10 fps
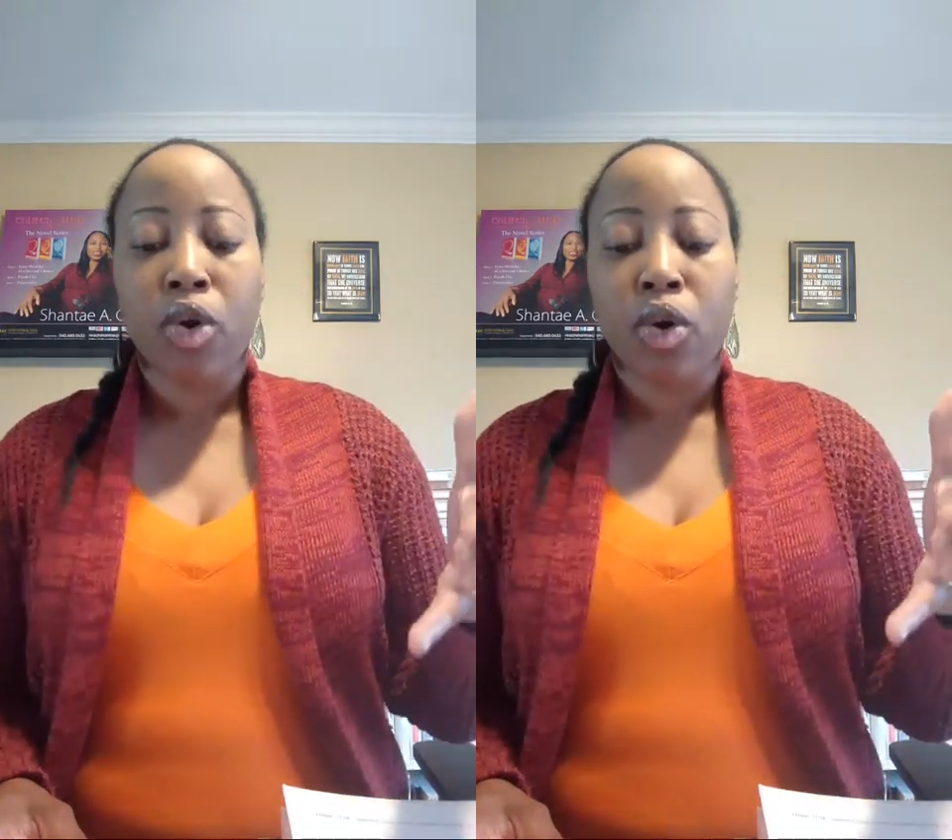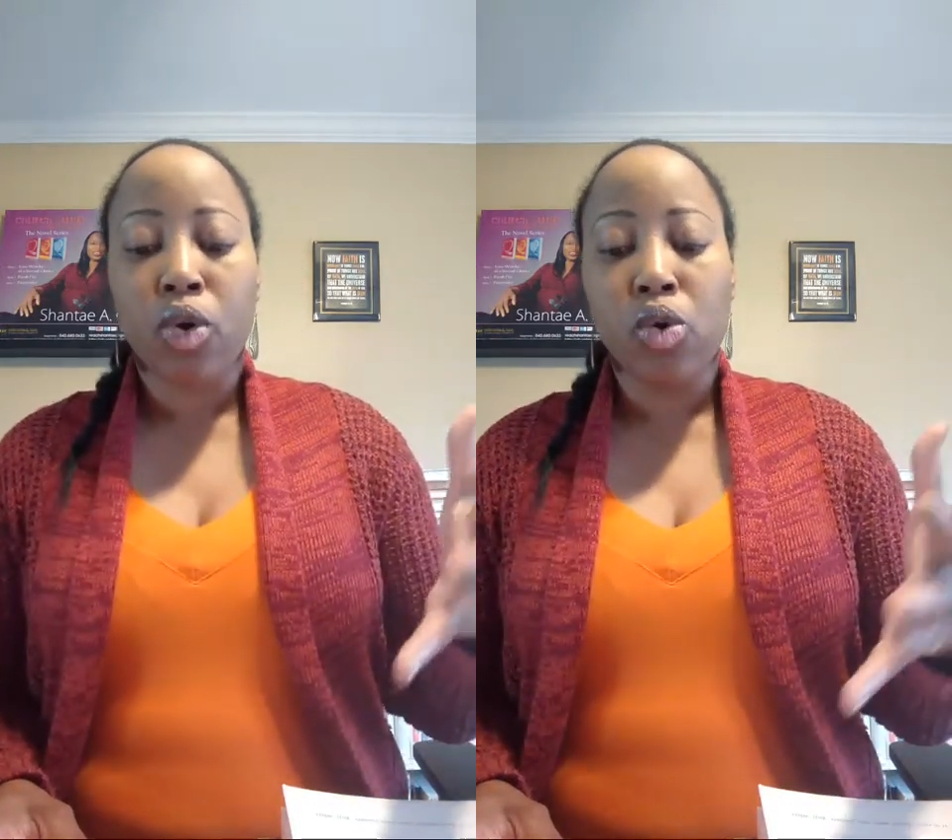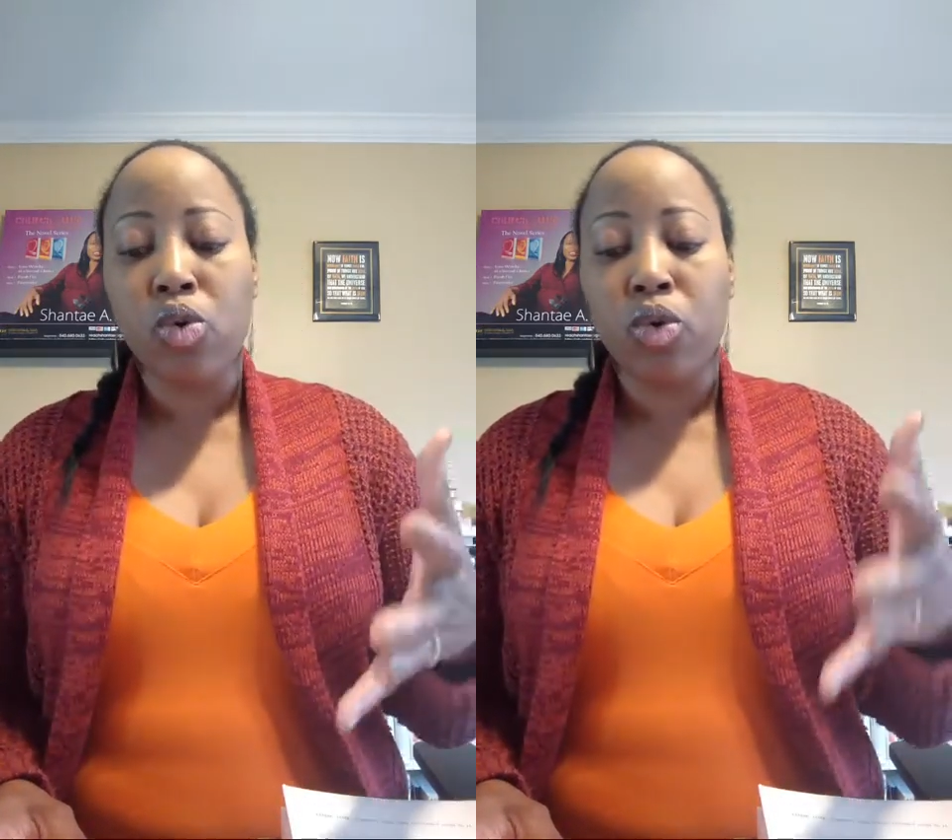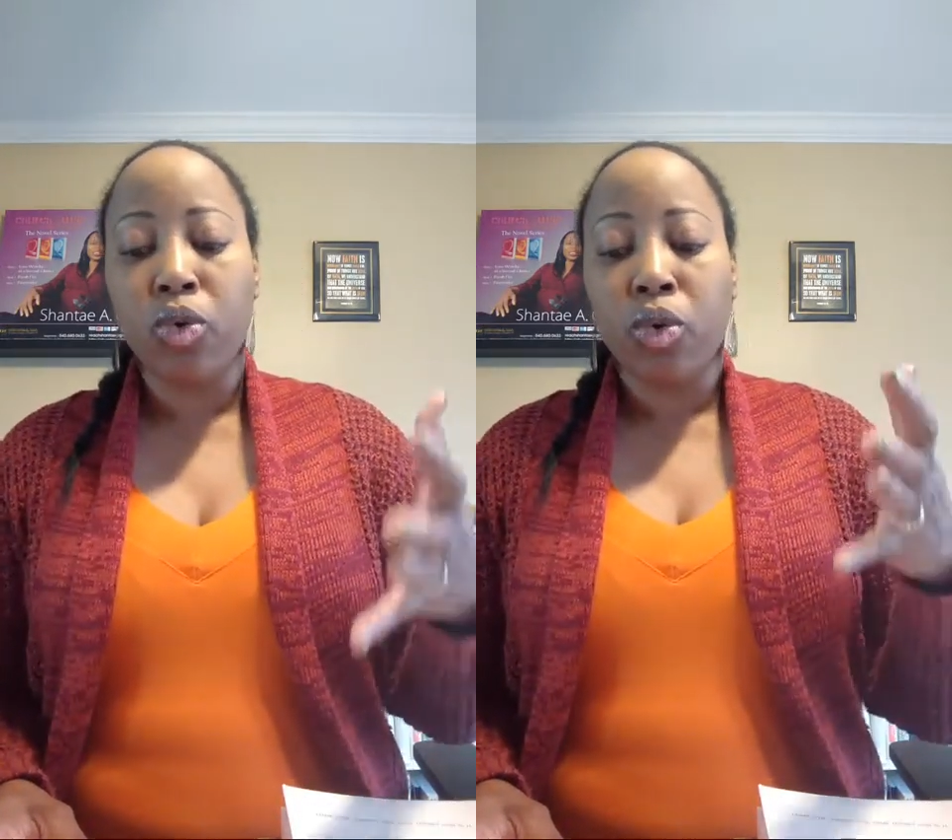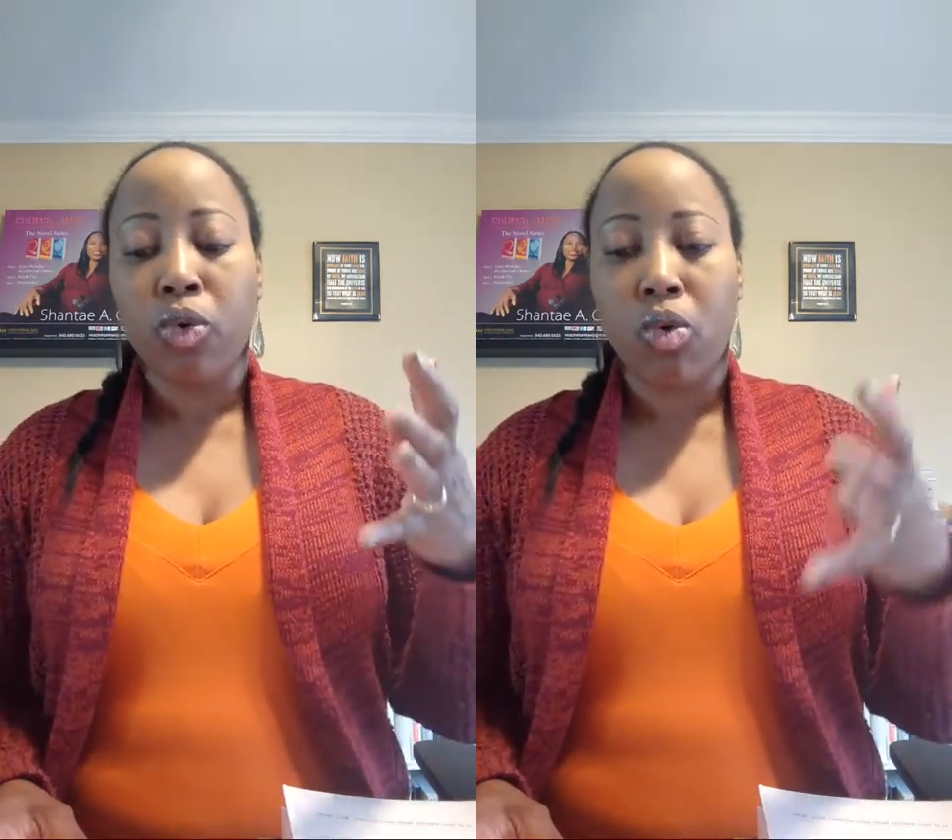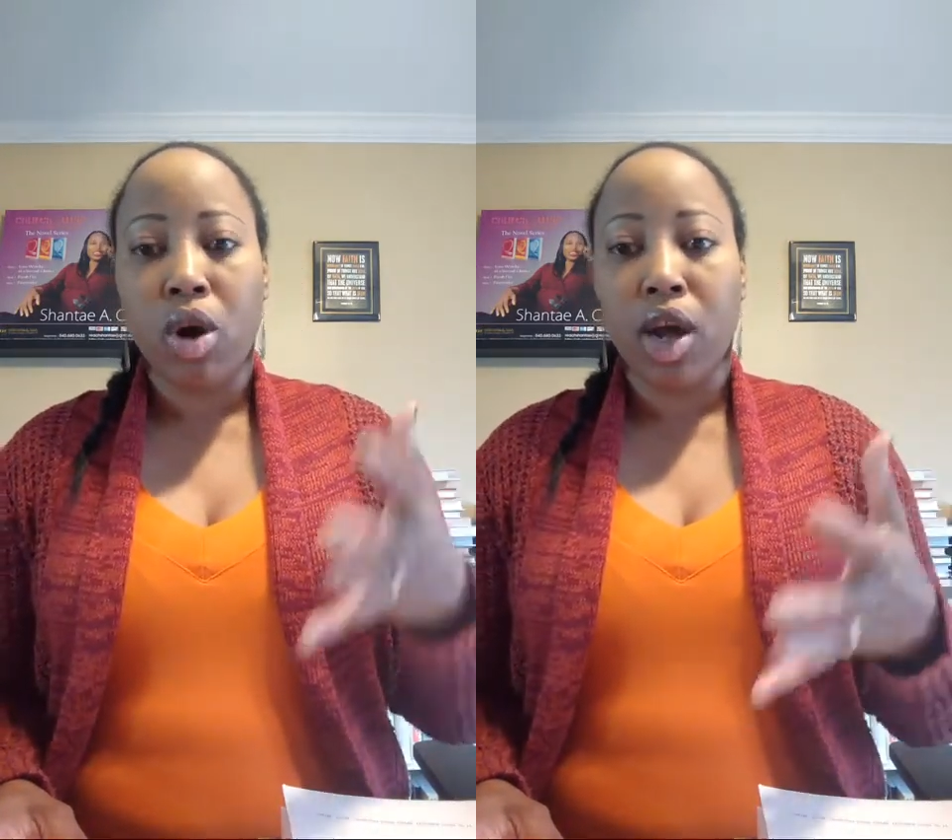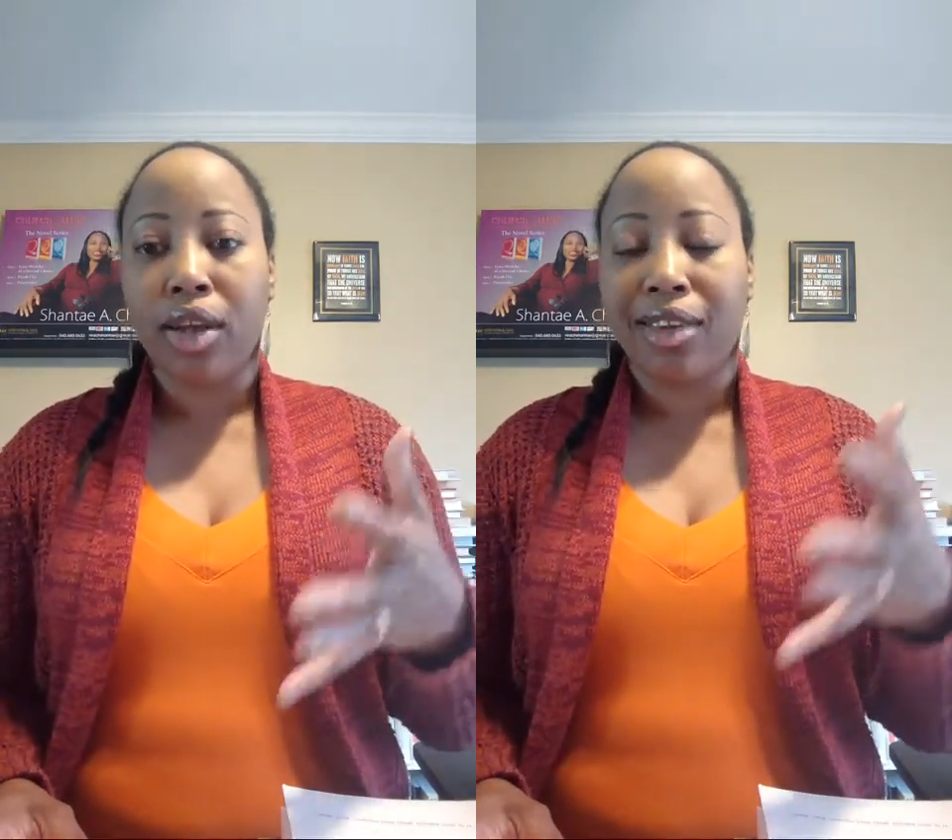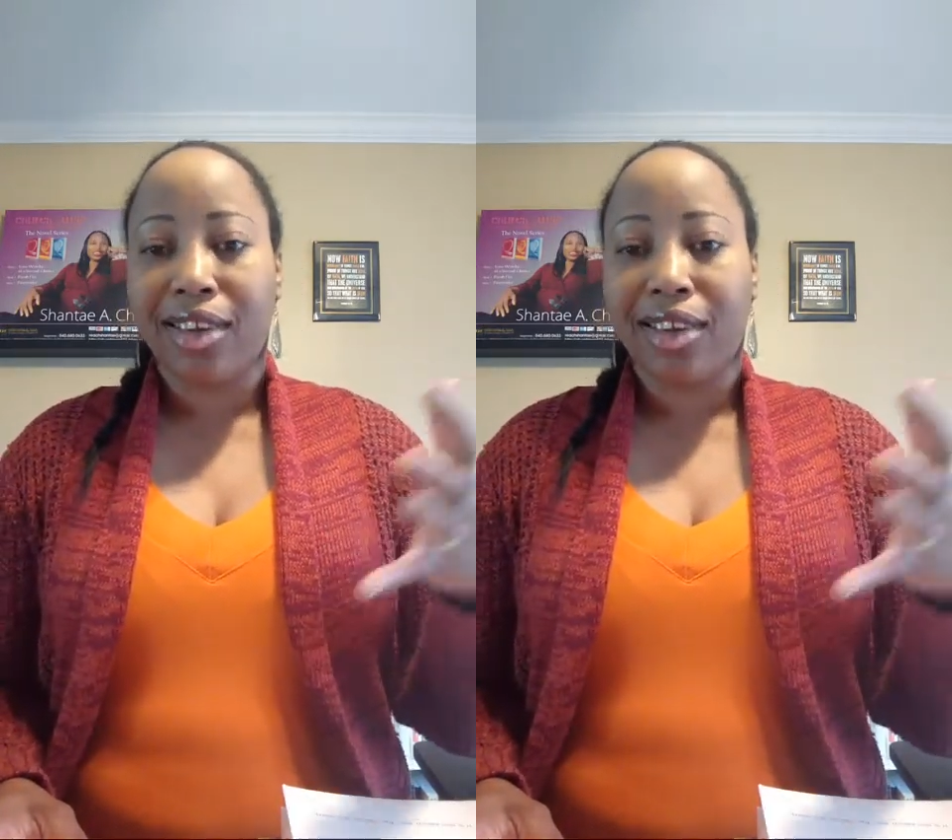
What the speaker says: who want